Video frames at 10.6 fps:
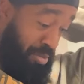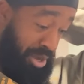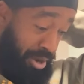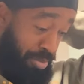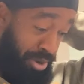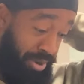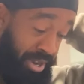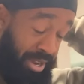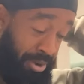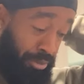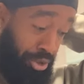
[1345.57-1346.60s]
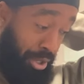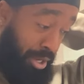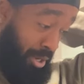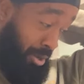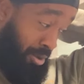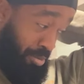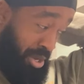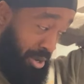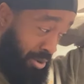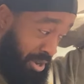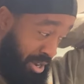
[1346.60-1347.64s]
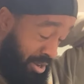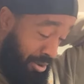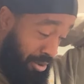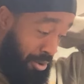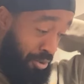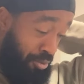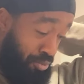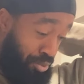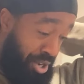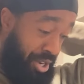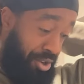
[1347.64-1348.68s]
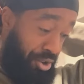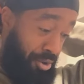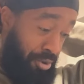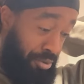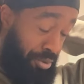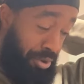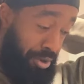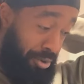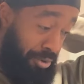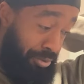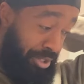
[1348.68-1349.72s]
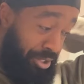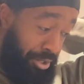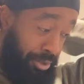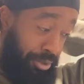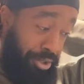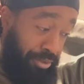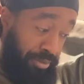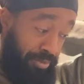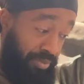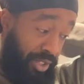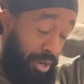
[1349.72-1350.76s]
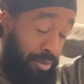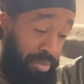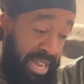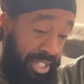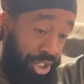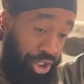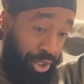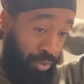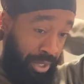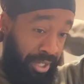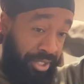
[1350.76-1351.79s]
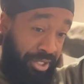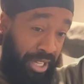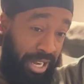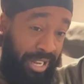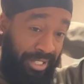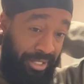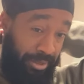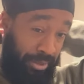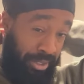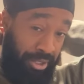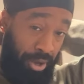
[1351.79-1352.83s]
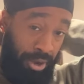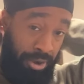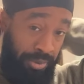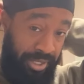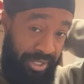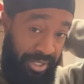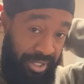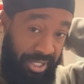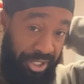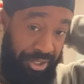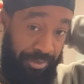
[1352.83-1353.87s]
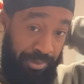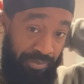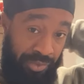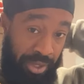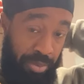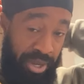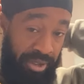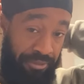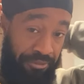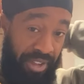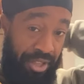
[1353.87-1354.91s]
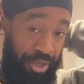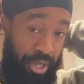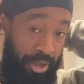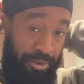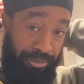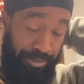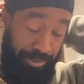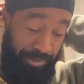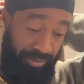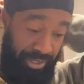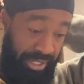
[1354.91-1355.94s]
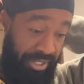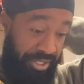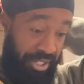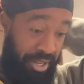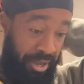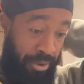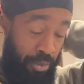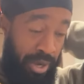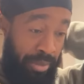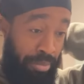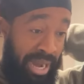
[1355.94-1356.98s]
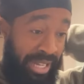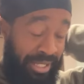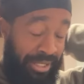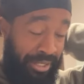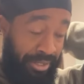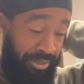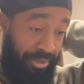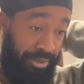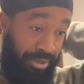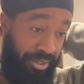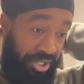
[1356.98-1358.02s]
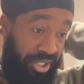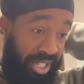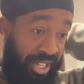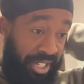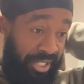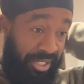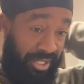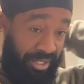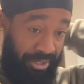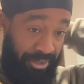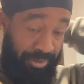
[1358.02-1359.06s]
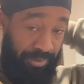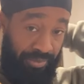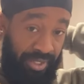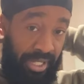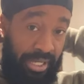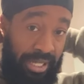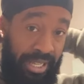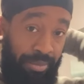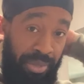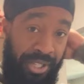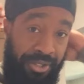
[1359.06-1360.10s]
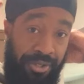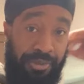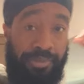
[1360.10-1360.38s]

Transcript: me up on that. Don't Charlie Kirk me on that. Go read your own, do your own research. Come back, share with us. Class is always in session. But faith alone is what my studies led me to.